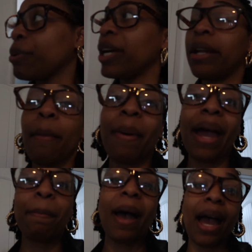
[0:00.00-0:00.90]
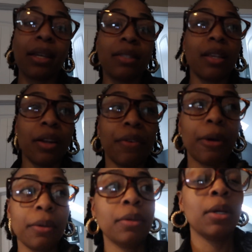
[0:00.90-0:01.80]
bringing a backpack instead of
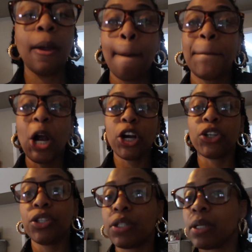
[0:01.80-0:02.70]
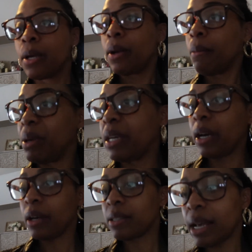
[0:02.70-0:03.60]
a purse
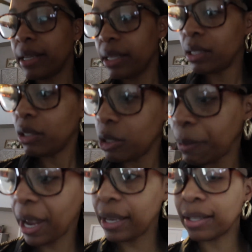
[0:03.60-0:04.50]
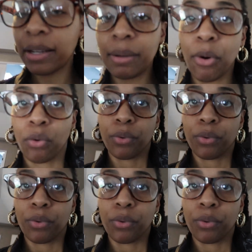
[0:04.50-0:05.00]
because I need the space, I need more